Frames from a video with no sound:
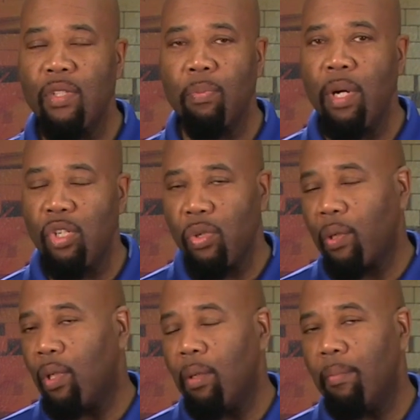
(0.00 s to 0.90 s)
this pressure
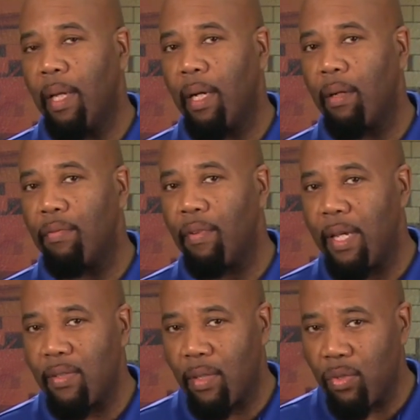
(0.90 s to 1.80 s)
accumulator,
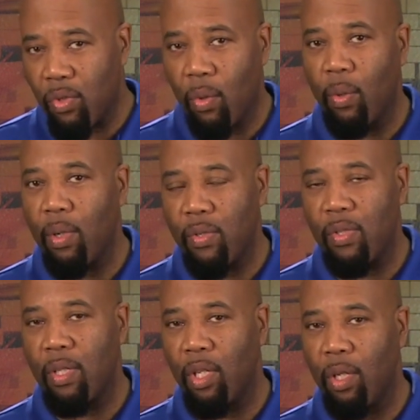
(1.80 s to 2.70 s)
facing
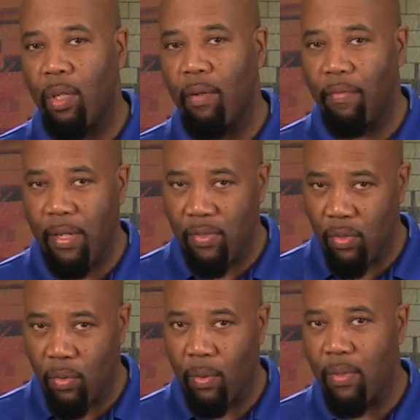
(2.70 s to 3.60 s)
towards the unit,
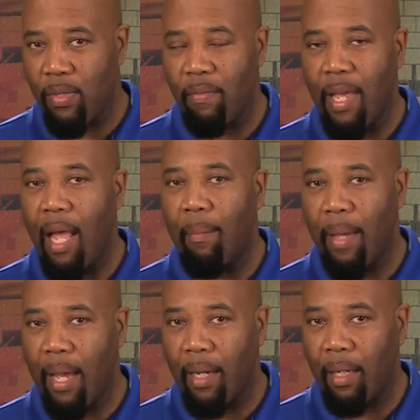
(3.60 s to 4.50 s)
facing towards the valve
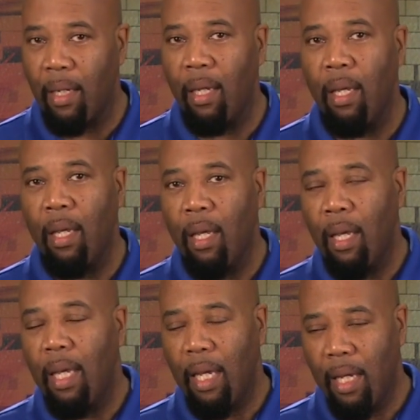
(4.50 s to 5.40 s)
body,
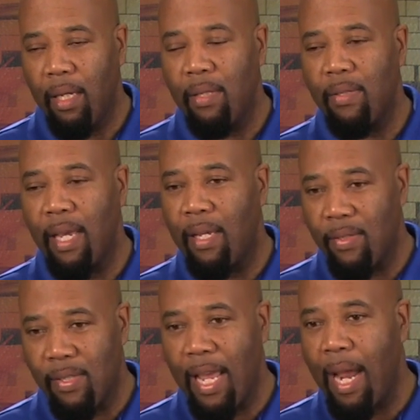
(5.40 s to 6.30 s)
is a
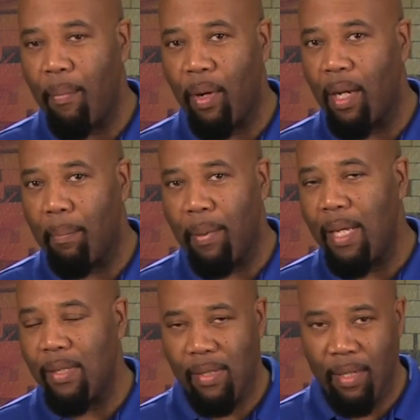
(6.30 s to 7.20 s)
snap ring and a
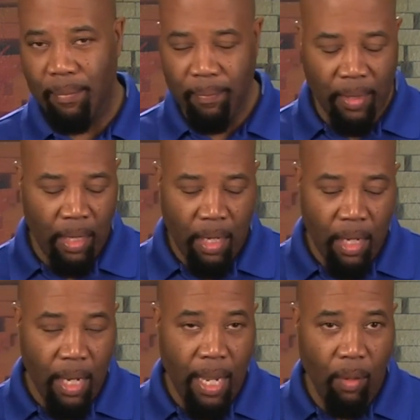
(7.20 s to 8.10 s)
piston.
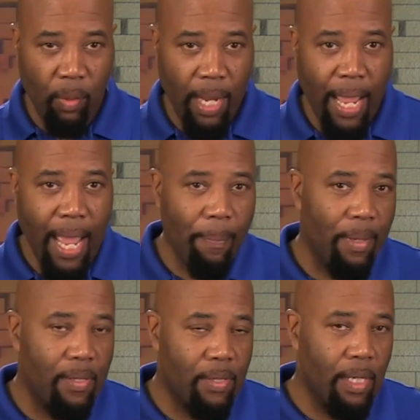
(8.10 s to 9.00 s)
And what
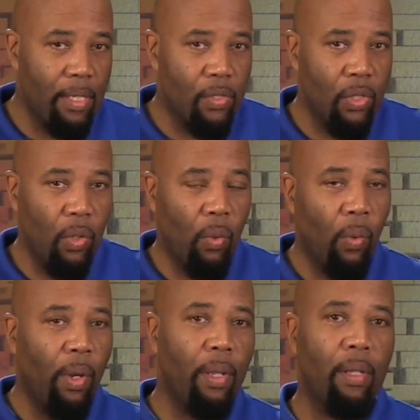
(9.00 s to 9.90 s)
happens is the
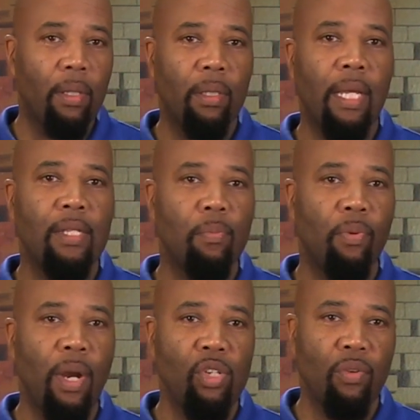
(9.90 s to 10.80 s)
oil that's
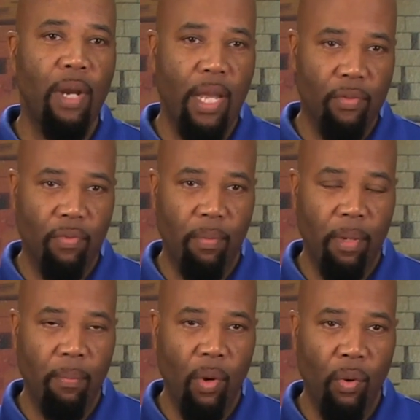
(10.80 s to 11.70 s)
pressurized
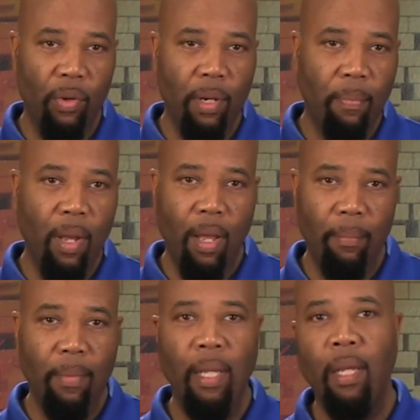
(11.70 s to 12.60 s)
from the motor and the
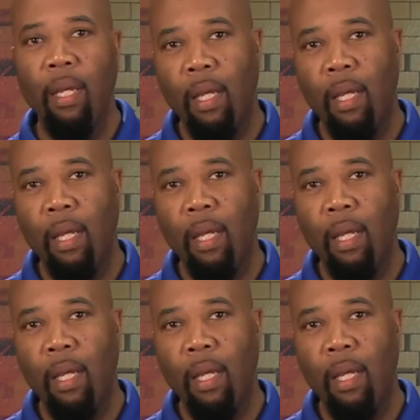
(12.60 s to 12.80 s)
pump